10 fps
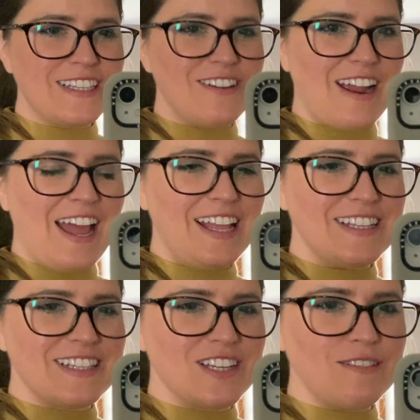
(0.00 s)
in your
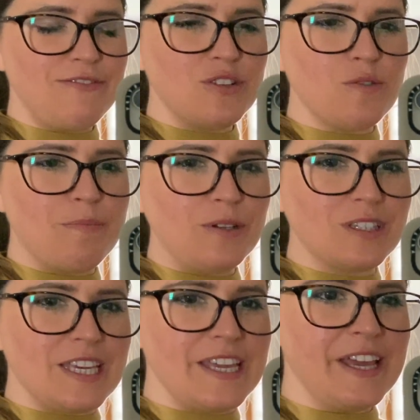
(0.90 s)
hands. It doesn't feel so
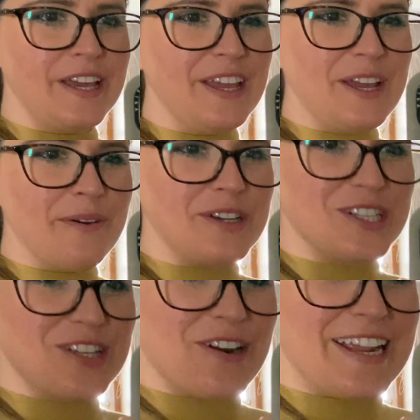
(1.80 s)
bulky, which
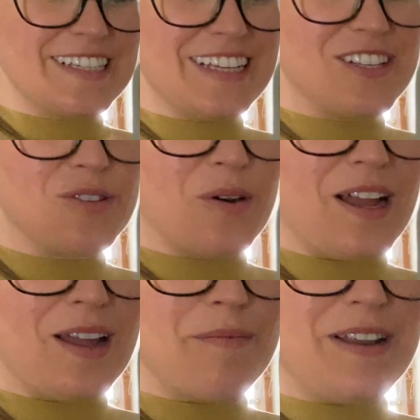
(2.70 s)
is great. So I
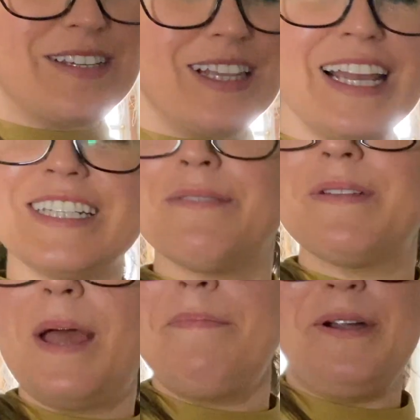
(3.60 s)
am delighted
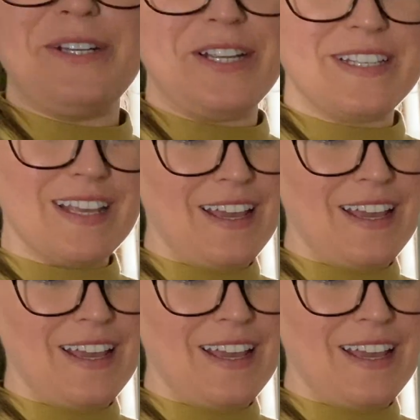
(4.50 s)
with that purchase.